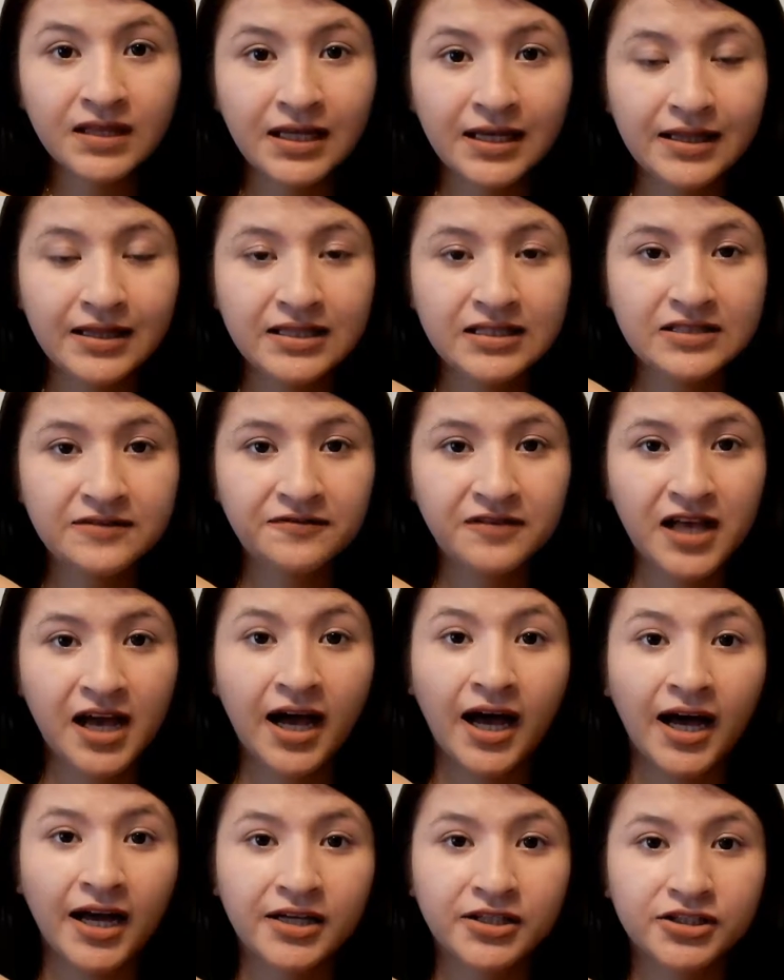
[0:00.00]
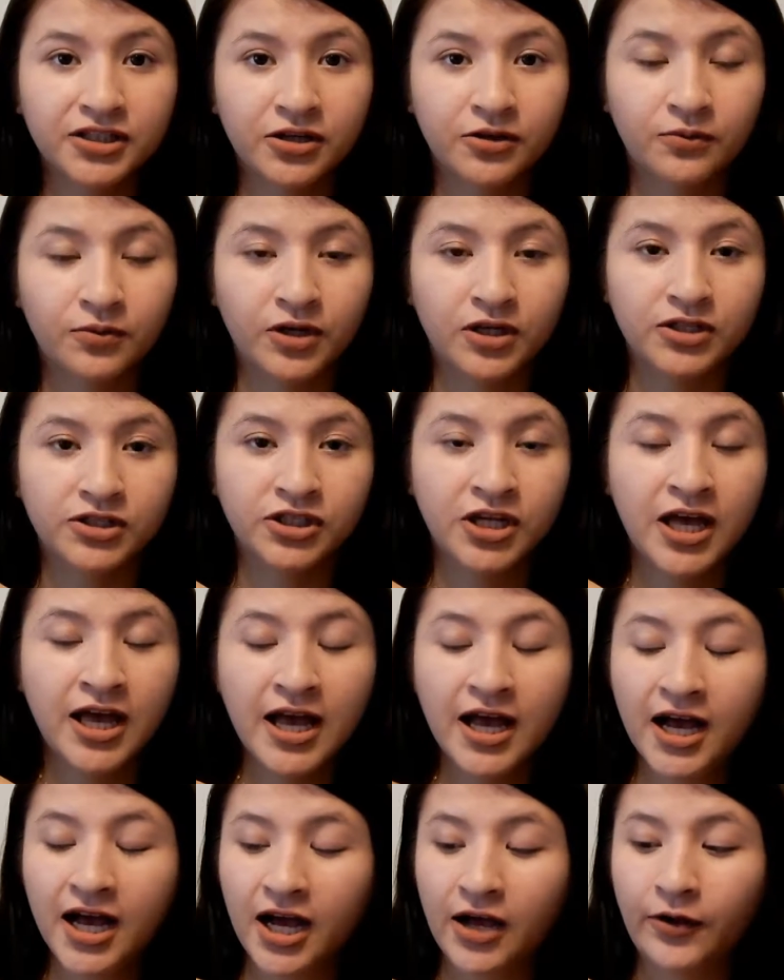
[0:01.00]
In this flat eyeshadow brush,
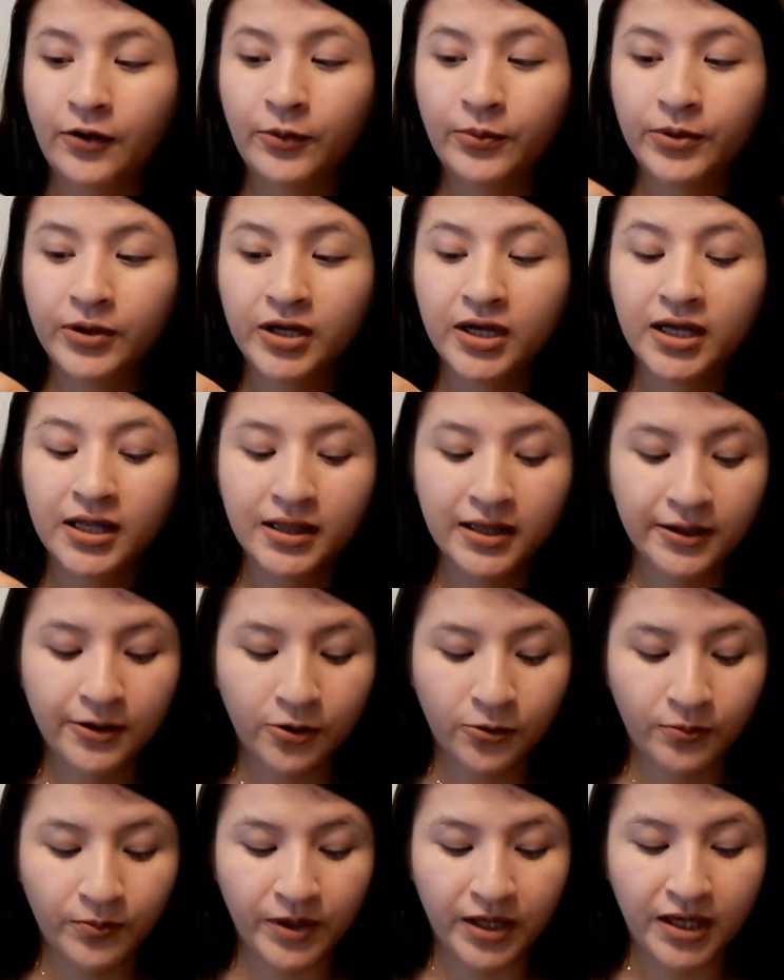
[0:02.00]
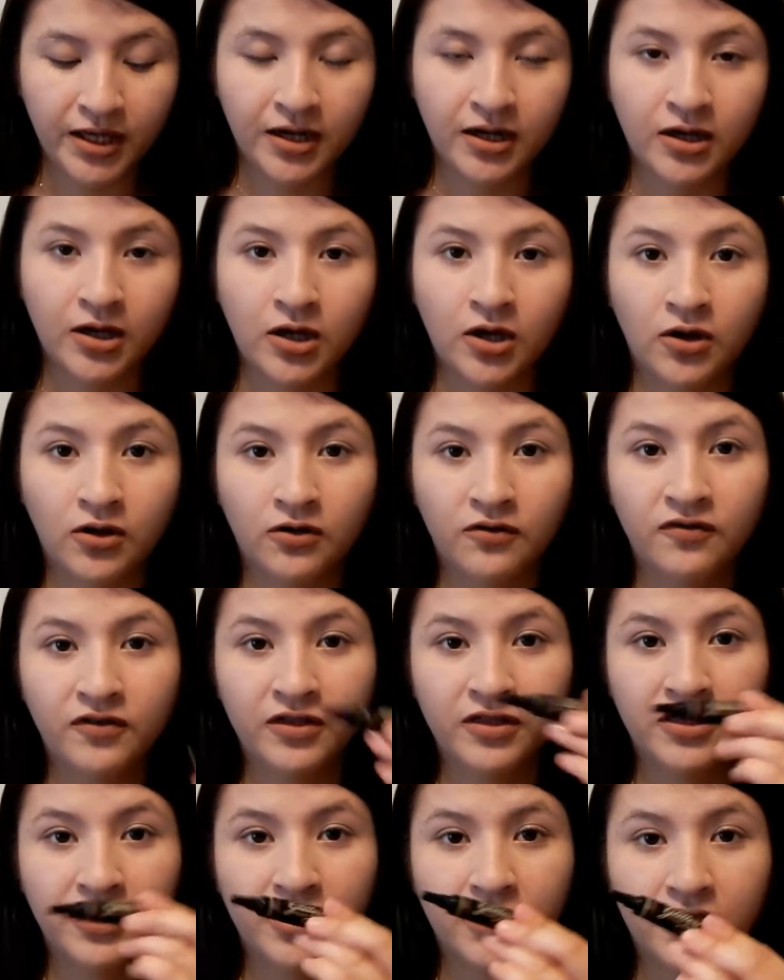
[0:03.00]
I will put a little bit of
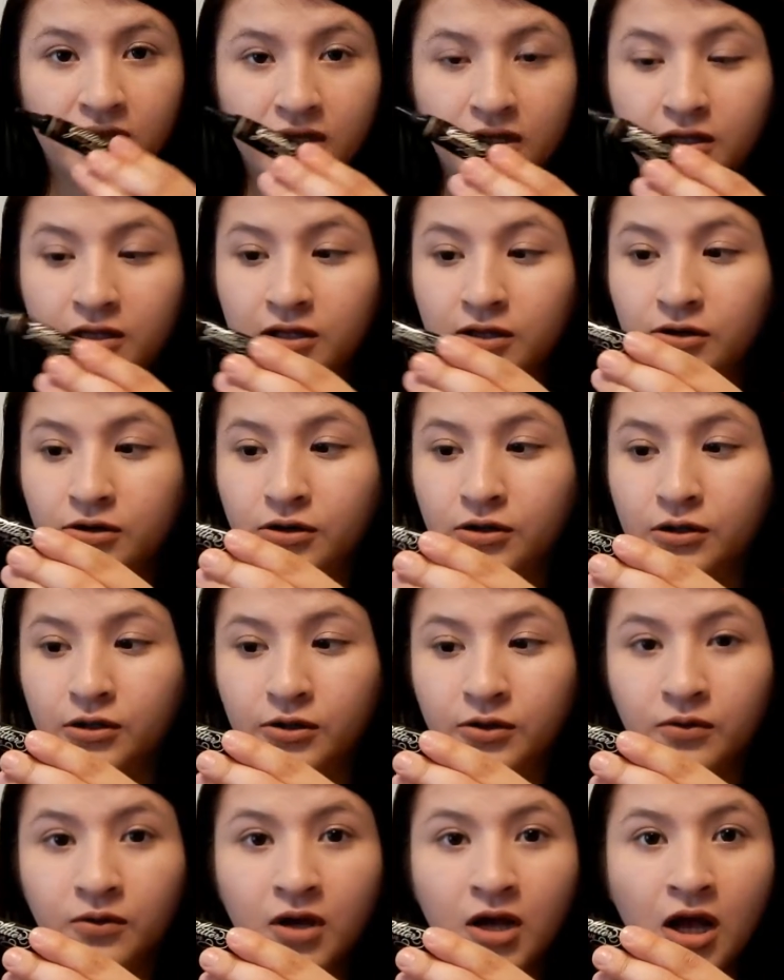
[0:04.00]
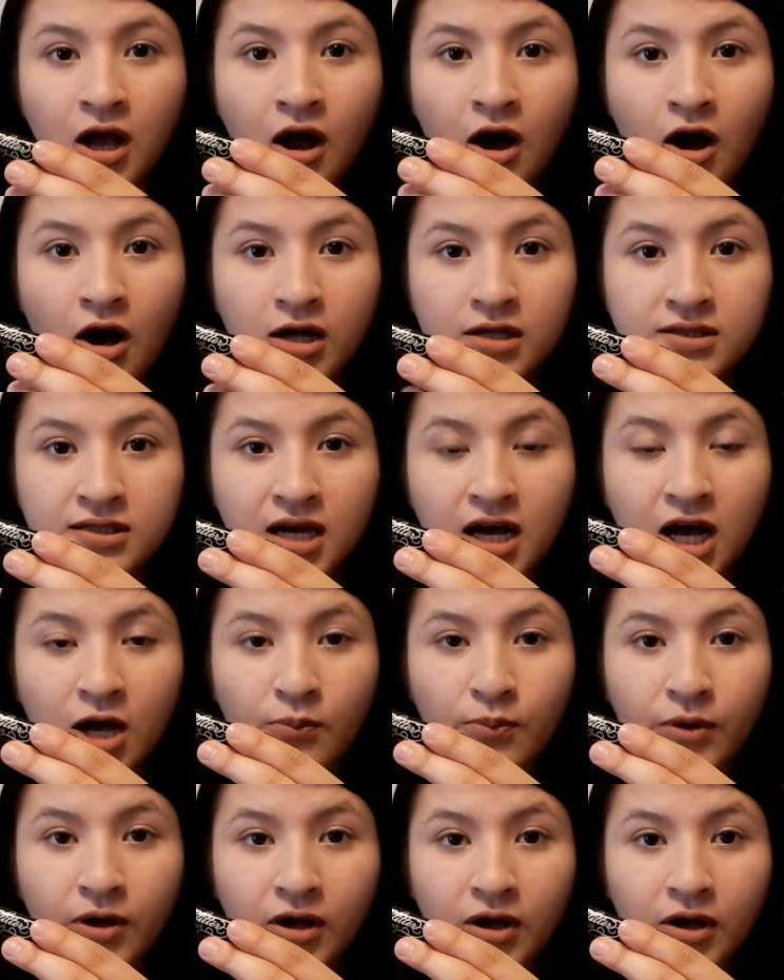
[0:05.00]
the glitter glue on
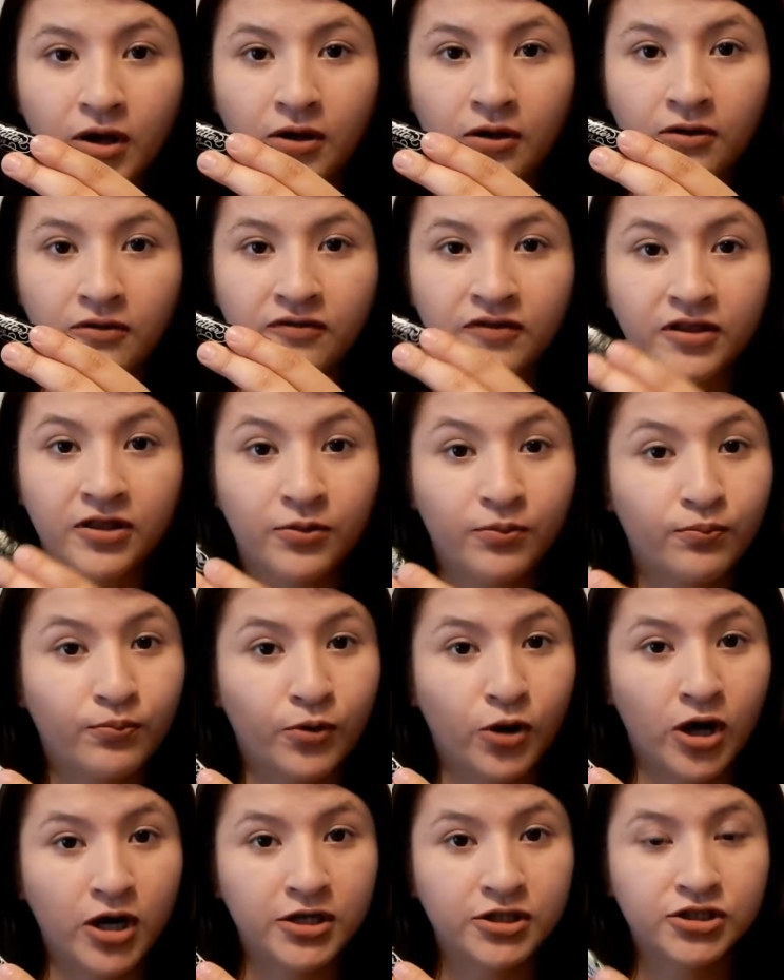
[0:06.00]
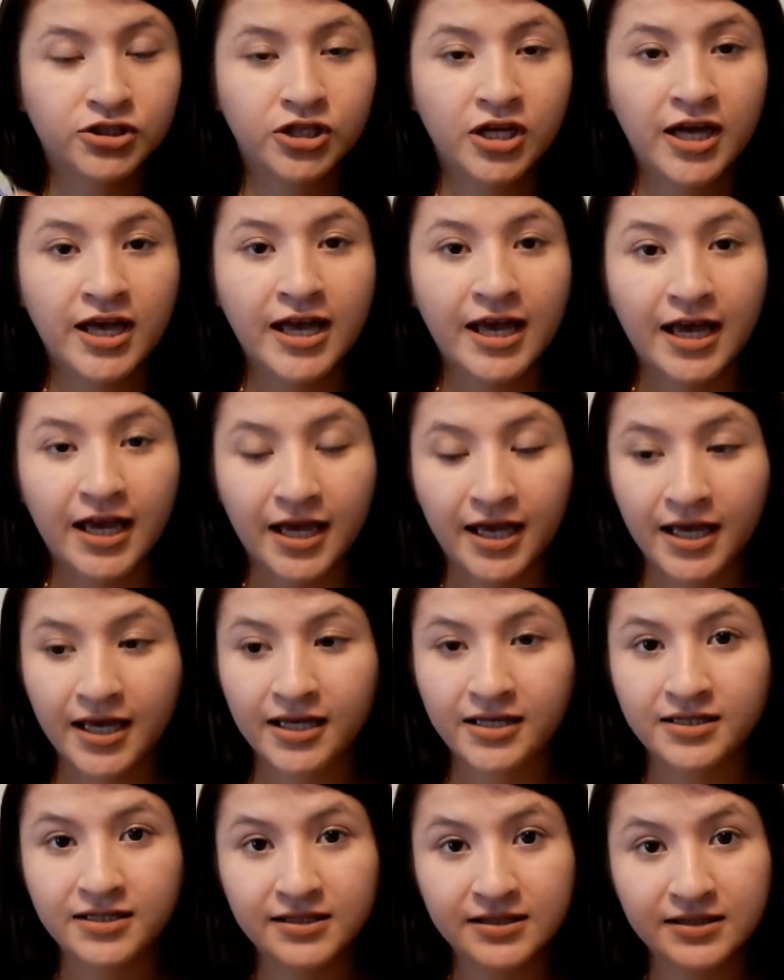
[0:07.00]
top of the brush,
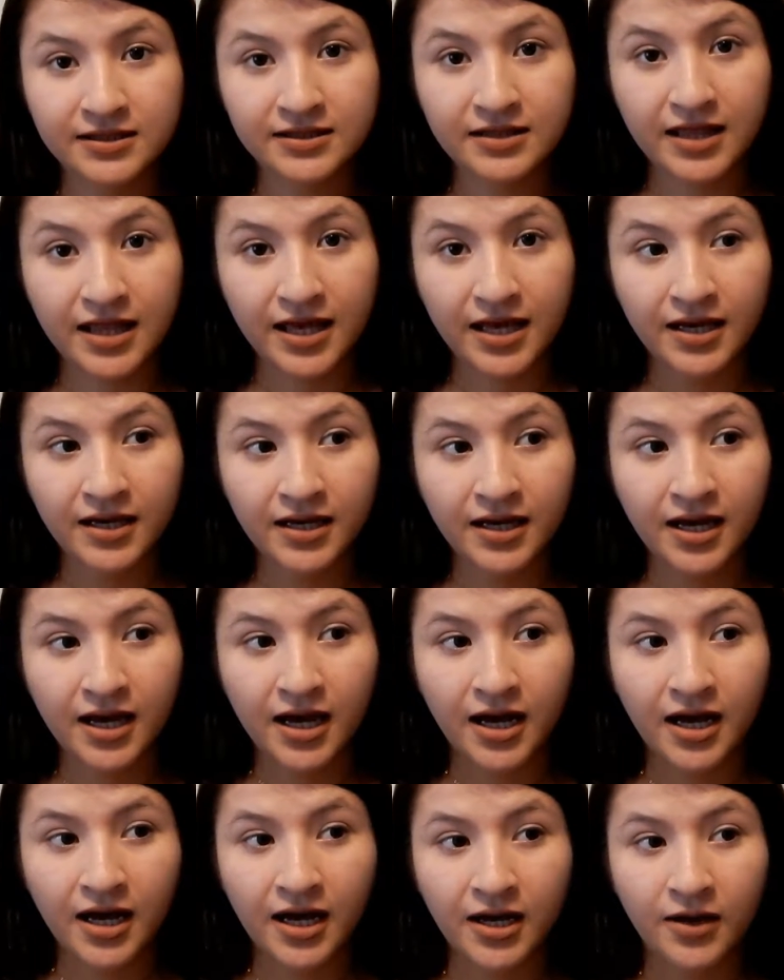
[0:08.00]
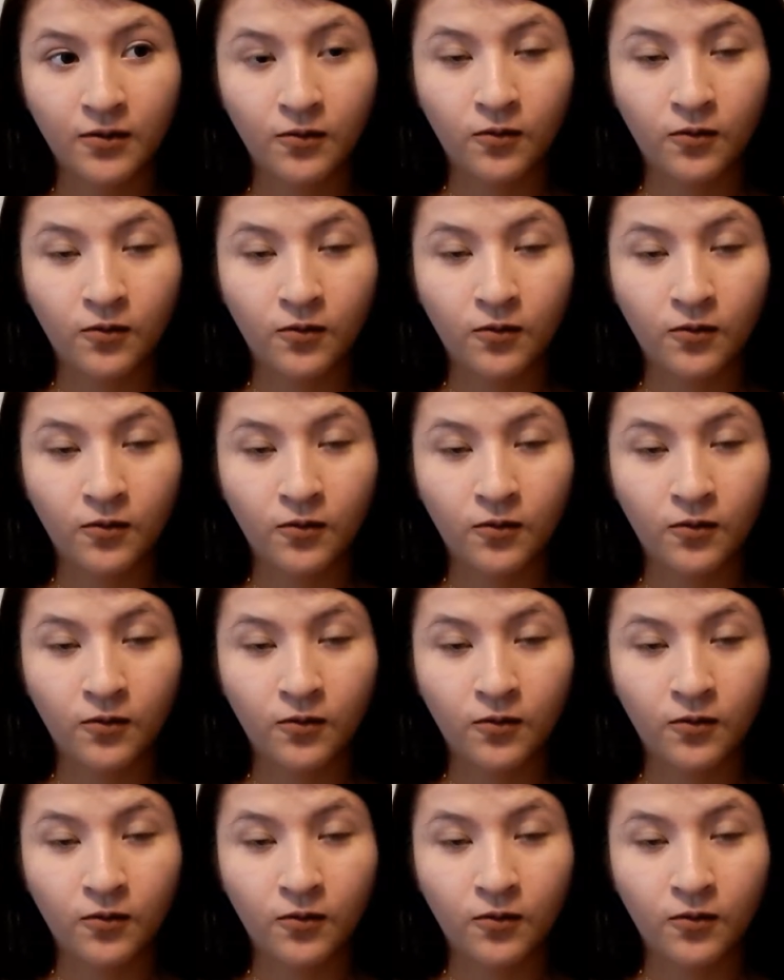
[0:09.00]
and then I